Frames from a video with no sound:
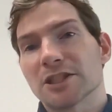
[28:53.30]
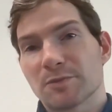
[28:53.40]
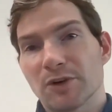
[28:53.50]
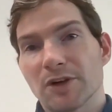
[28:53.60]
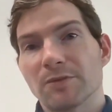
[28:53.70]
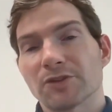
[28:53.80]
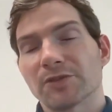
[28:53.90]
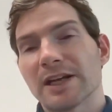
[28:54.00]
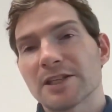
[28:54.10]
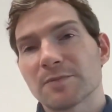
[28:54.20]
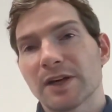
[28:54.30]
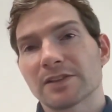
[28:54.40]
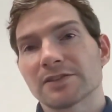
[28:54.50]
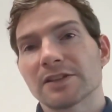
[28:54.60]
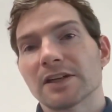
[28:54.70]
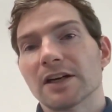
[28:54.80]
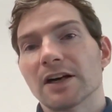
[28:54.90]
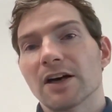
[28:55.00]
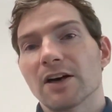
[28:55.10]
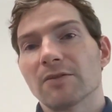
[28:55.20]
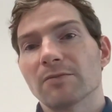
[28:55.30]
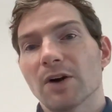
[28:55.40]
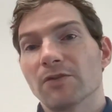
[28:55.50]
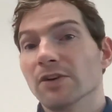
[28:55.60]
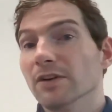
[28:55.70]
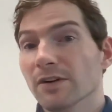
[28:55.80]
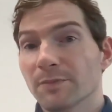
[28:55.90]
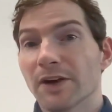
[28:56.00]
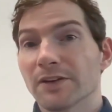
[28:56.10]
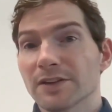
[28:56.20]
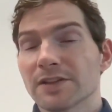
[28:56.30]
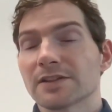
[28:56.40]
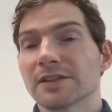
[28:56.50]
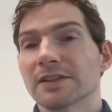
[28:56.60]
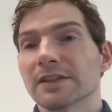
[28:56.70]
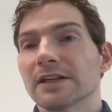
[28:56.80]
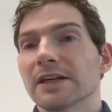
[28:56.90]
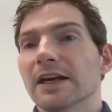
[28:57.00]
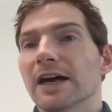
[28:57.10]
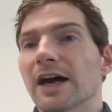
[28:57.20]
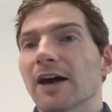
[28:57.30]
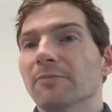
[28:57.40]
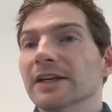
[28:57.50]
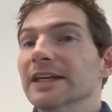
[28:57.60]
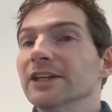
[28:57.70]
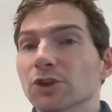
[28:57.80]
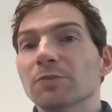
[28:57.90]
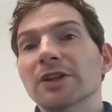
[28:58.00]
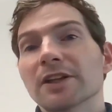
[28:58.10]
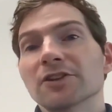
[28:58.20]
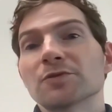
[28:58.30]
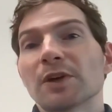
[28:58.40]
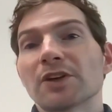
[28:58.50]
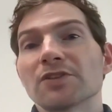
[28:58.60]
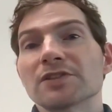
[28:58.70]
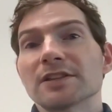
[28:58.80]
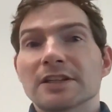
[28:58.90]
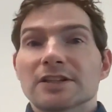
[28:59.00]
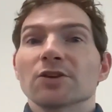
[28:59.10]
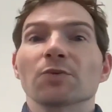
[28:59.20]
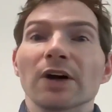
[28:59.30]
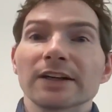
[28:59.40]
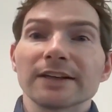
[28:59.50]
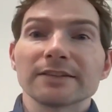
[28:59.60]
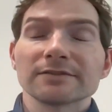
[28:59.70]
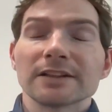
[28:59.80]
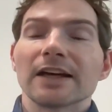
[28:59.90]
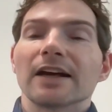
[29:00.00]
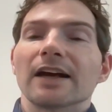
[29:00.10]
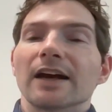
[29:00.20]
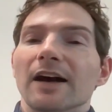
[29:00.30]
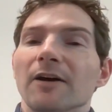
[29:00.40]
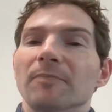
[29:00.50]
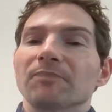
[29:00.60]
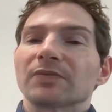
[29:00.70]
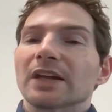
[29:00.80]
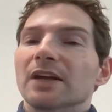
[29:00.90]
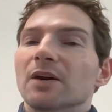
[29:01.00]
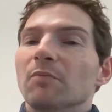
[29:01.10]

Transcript: experimental aspect of the law of periodicity. It could be that it's because it's not working, um,